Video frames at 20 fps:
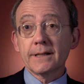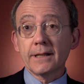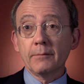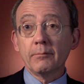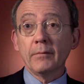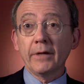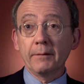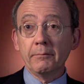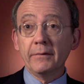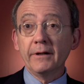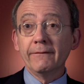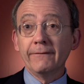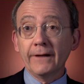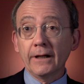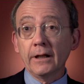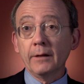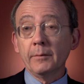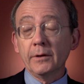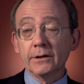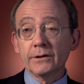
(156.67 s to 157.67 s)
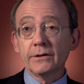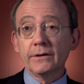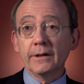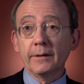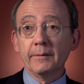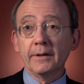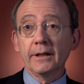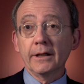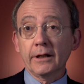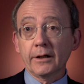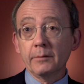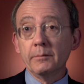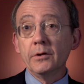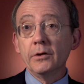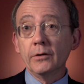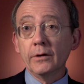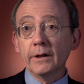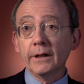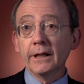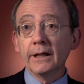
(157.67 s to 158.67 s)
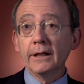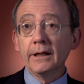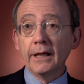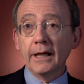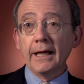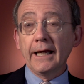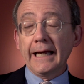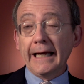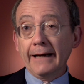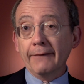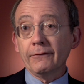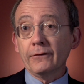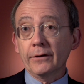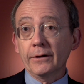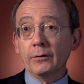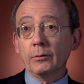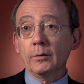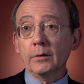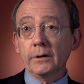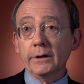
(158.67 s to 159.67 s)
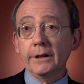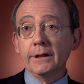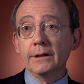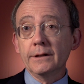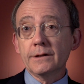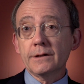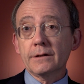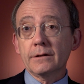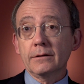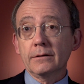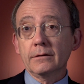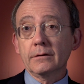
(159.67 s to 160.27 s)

that might be available to them in the community after their release.